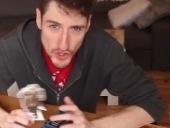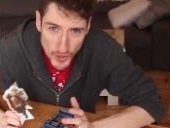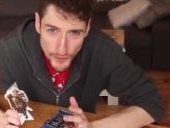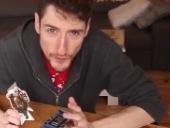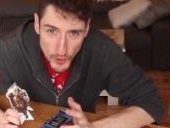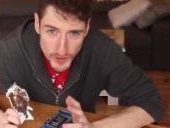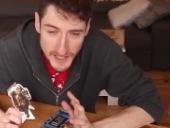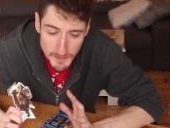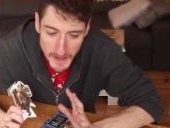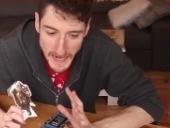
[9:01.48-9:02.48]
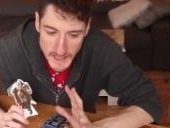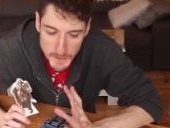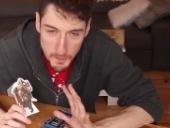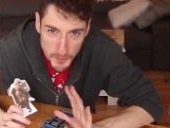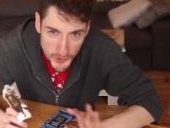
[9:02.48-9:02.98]
Sheriff of Nottingham
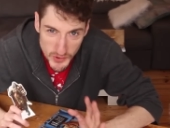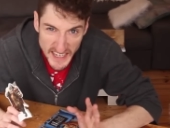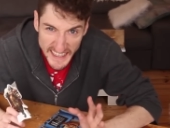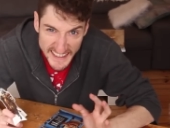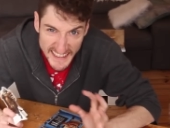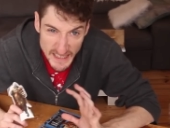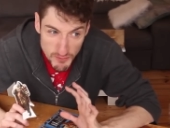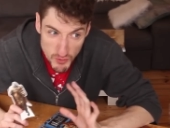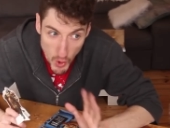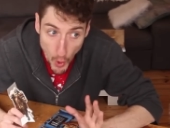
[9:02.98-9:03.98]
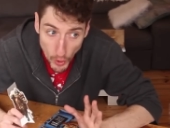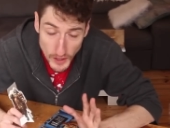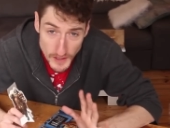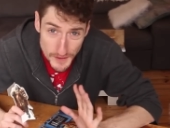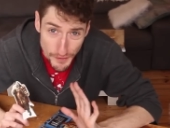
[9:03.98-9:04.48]
is brilliantly
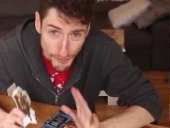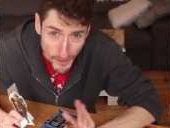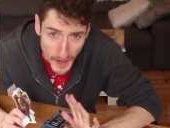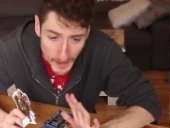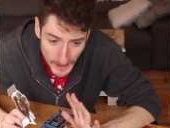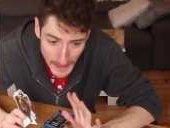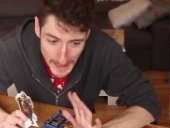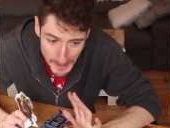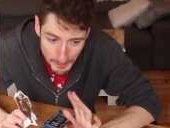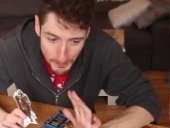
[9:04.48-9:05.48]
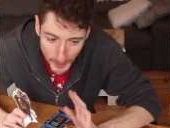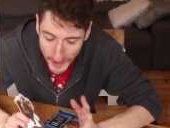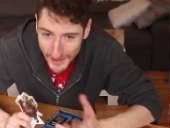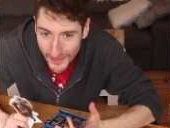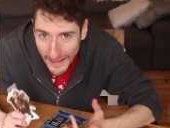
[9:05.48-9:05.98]
raucous fun. But
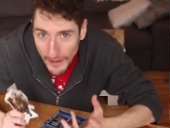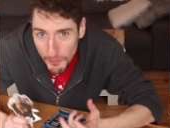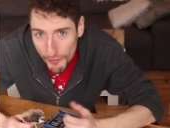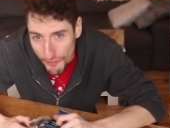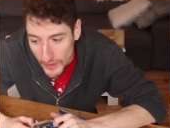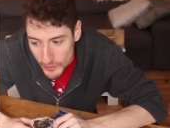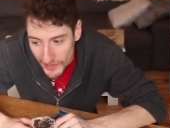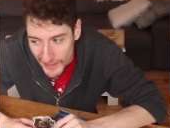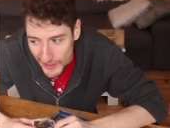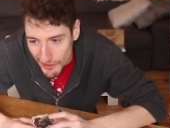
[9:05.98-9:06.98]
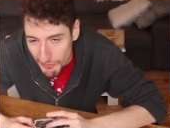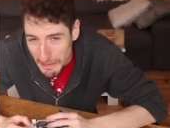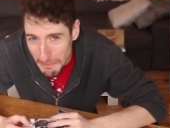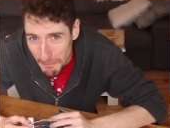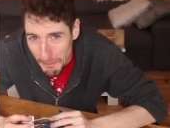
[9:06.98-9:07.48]
I can't help but feel that it could have
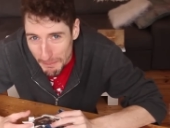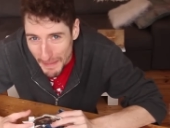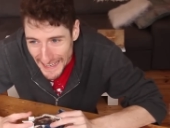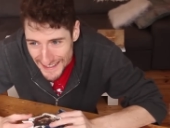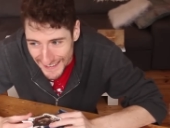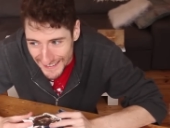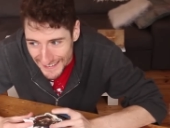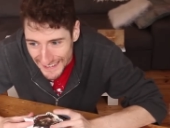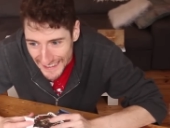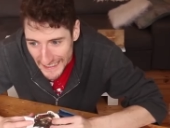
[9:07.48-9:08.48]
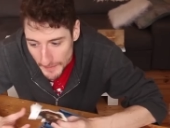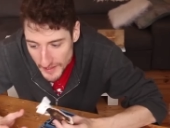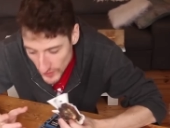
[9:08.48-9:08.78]
been better. I mean,